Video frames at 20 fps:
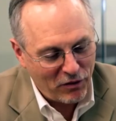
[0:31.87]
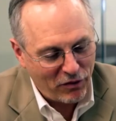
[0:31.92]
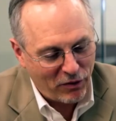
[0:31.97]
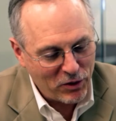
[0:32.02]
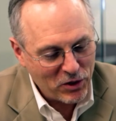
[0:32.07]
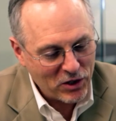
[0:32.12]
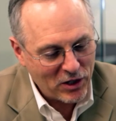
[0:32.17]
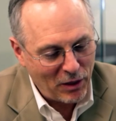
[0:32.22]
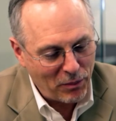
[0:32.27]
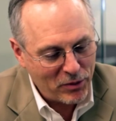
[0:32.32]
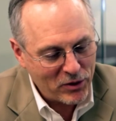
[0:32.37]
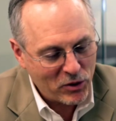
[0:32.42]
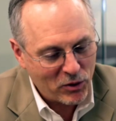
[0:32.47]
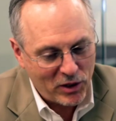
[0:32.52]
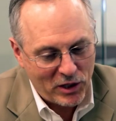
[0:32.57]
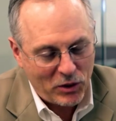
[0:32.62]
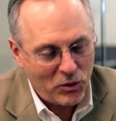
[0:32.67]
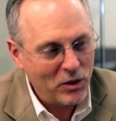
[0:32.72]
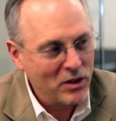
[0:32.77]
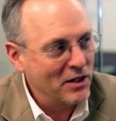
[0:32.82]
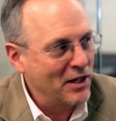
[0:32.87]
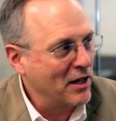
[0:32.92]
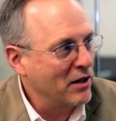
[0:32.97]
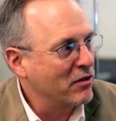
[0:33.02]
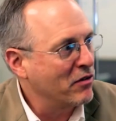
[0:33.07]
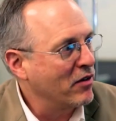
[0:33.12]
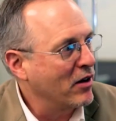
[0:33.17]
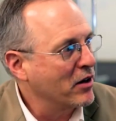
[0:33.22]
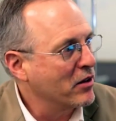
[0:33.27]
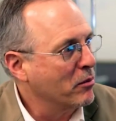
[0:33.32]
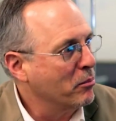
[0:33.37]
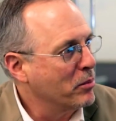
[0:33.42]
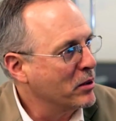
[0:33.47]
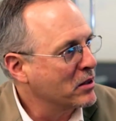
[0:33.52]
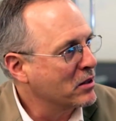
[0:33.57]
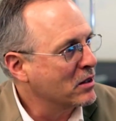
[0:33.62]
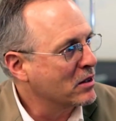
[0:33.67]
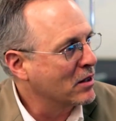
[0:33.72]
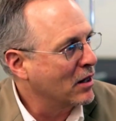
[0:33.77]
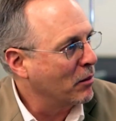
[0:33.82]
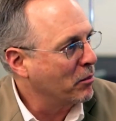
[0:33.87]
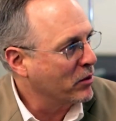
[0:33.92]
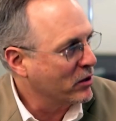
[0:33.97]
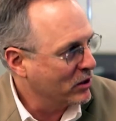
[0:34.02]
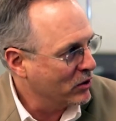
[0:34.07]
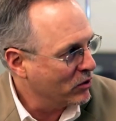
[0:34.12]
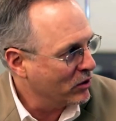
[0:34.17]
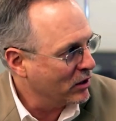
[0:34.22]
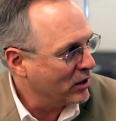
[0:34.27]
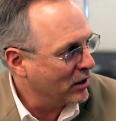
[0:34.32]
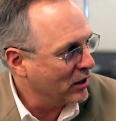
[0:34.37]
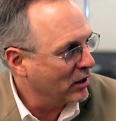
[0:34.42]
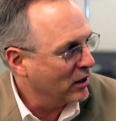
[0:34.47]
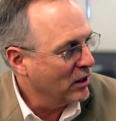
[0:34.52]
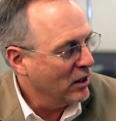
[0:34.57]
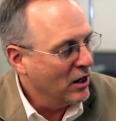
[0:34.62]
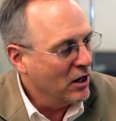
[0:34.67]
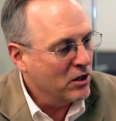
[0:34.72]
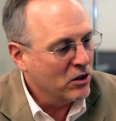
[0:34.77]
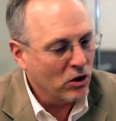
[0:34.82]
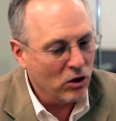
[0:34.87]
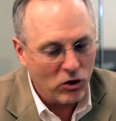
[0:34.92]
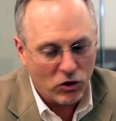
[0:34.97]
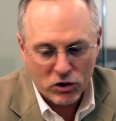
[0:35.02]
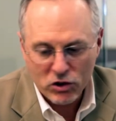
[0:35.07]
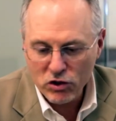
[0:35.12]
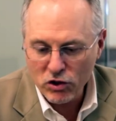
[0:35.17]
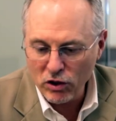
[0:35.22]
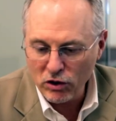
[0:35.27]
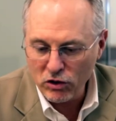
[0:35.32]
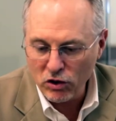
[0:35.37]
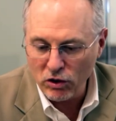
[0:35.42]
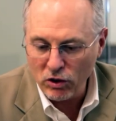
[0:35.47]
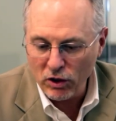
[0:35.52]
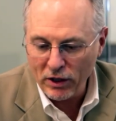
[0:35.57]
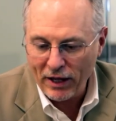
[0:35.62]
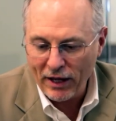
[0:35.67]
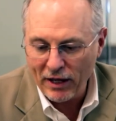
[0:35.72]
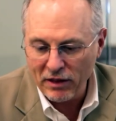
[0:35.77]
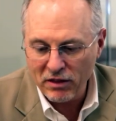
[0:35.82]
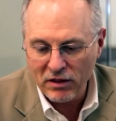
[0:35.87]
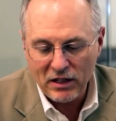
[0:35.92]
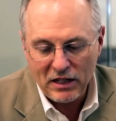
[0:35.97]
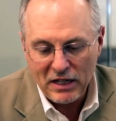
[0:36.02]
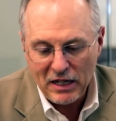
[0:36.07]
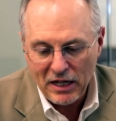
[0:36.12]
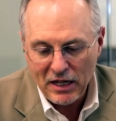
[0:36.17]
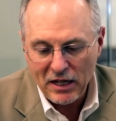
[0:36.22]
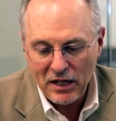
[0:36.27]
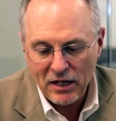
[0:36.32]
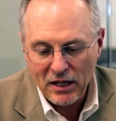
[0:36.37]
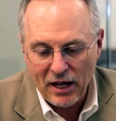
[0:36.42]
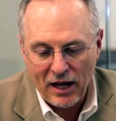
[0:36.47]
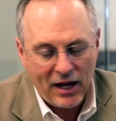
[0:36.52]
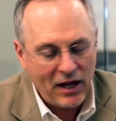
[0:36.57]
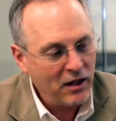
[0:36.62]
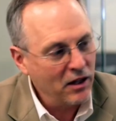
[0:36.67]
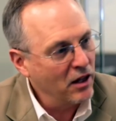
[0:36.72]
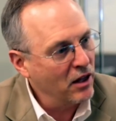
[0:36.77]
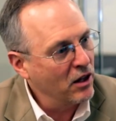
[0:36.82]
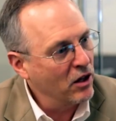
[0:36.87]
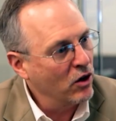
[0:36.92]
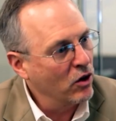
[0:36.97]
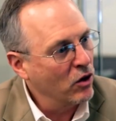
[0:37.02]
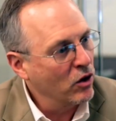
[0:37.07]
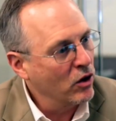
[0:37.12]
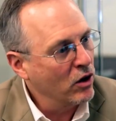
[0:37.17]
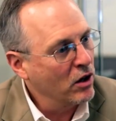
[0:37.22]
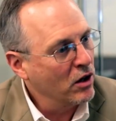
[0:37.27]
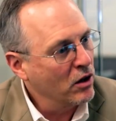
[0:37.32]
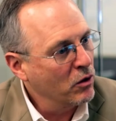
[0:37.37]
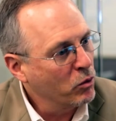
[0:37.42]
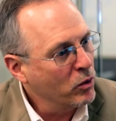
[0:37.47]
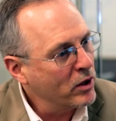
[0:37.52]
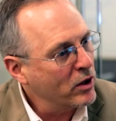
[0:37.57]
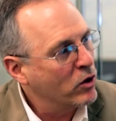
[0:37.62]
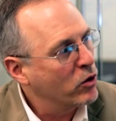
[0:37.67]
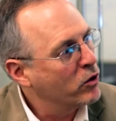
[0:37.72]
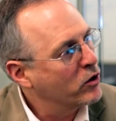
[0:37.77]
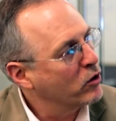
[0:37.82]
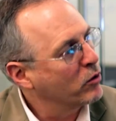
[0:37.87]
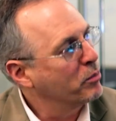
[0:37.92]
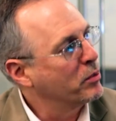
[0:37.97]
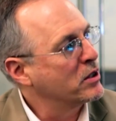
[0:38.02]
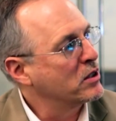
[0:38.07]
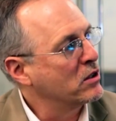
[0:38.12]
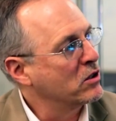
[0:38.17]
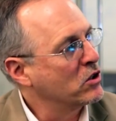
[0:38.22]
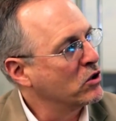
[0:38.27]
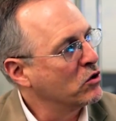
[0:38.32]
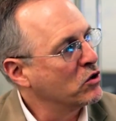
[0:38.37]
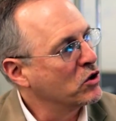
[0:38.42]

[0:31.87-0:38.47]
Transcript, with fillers: The first step is really to identify the business opportunity, mm-hmm. to, look, so to look at the need and really who your business